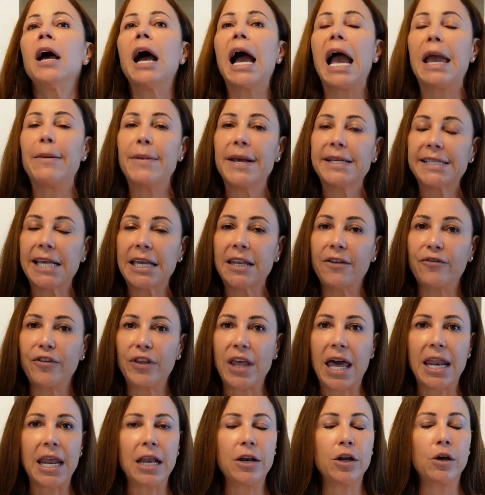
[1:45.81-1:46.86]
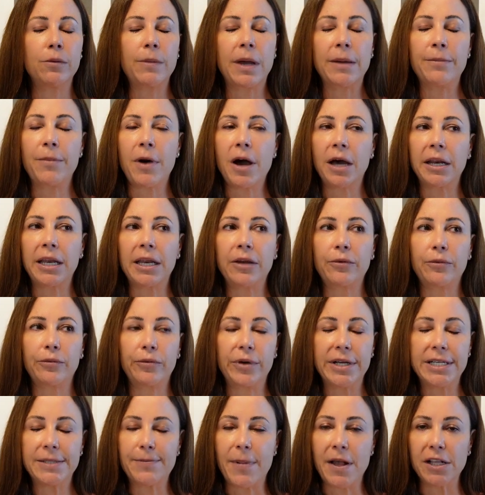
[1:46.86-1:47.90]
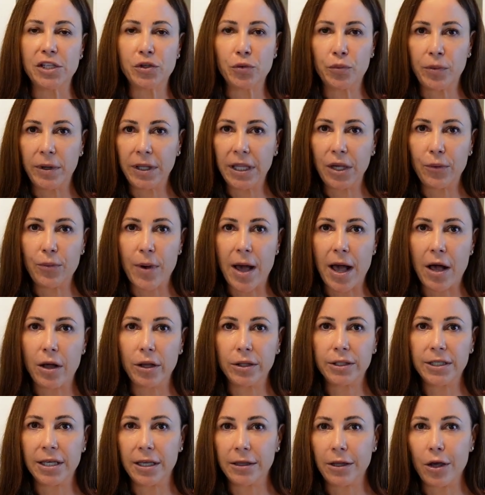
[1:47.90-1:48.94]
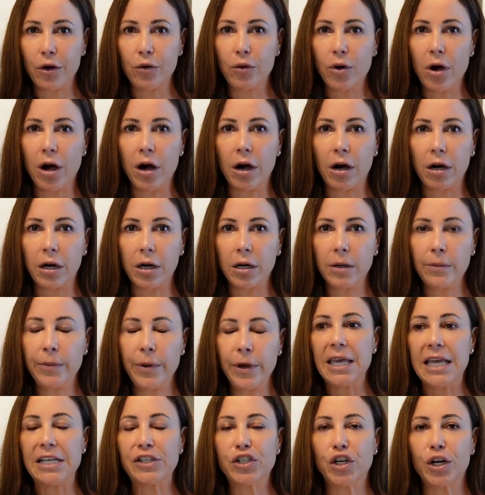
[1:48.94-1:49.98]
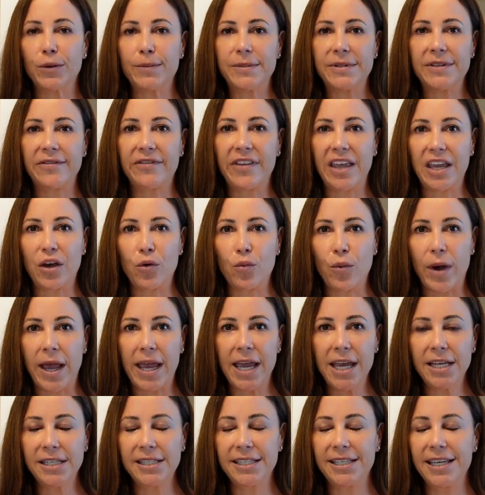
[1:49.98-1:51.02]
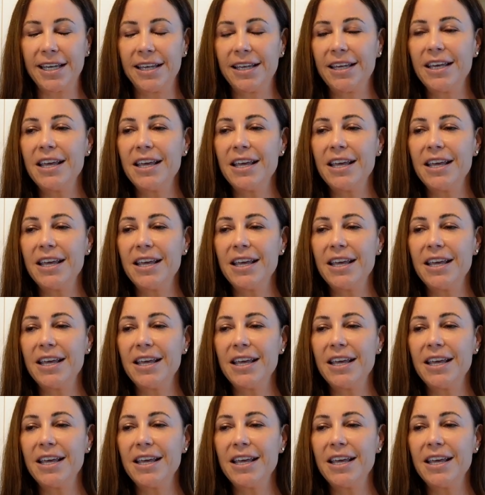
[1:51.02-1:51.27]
I'm excited for that. I know my body responds really well to low carb in terms of like weight,